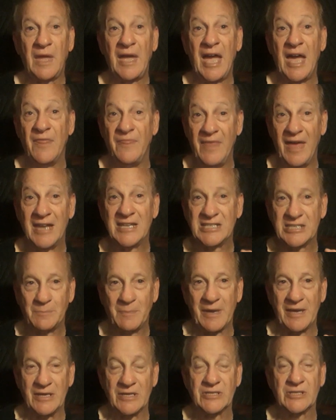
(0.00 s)
And that
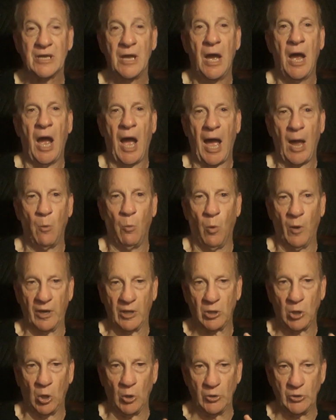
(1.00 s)
space I want to
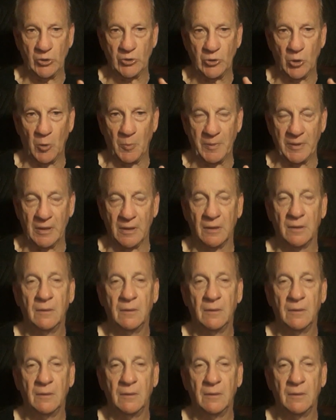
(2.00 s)
call utopia.